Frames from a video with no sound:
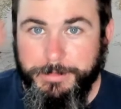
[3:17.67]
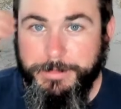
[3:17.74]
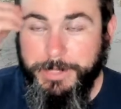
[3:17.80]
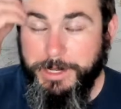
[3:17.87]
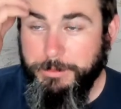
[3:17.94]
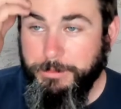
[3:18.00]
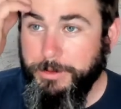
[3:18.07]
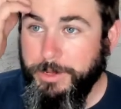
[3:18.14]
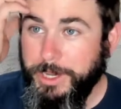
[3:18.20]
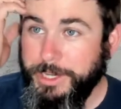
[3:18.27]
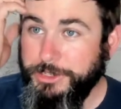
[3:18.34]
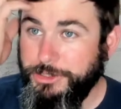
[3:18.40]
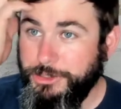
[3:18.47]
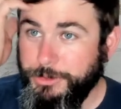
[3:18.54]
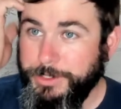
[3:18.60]
I
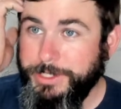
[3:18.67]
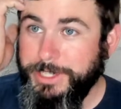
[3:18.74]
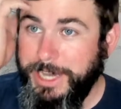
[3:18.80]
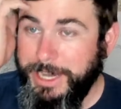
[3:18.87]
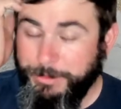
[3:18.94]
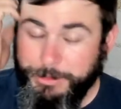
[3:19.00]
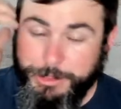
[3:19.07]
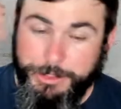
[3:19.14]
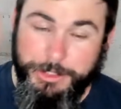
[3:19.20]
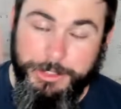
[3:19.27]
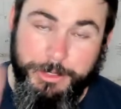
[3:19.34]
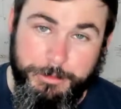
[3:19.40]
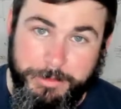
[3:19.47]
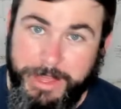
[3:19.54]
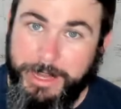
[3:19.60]
enjoyed that, which
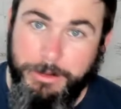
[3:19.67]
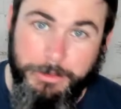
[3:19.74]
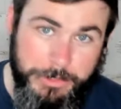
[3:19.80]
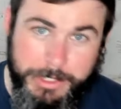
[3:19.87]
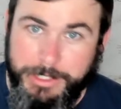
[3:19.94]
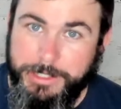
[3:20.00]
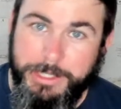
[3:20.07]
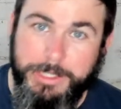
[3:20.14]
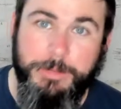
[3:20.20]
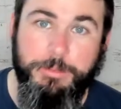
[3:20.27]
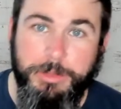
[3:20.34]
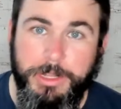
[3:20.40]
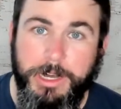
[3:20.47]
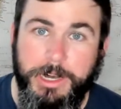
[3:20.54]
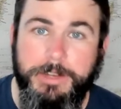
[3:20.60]
that'll lead to the
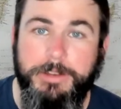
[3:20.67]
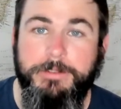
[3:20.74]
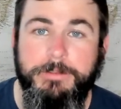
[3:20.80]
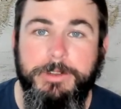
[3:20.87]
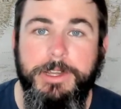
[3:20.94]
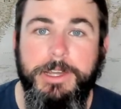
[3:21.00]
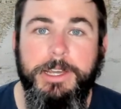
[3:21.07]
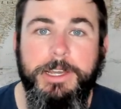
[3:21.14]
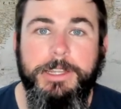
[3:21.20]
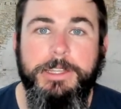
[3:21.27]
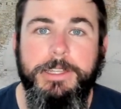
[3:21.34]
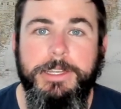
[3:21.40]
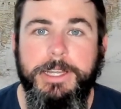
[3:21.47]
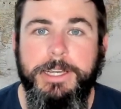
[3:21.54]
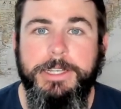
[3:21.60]
plot of
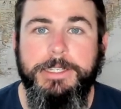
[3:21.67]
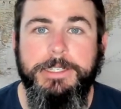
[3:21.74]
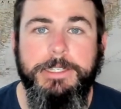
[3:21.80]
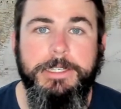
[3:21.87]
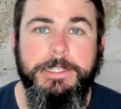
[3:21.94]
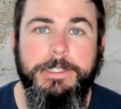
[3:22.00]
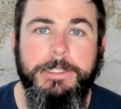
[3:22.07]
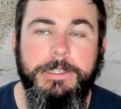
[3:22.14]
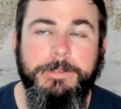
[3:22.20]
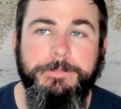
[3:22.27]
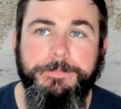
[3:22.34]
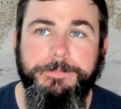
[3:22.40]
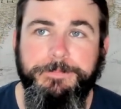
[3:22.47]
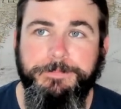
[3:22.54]
the next season,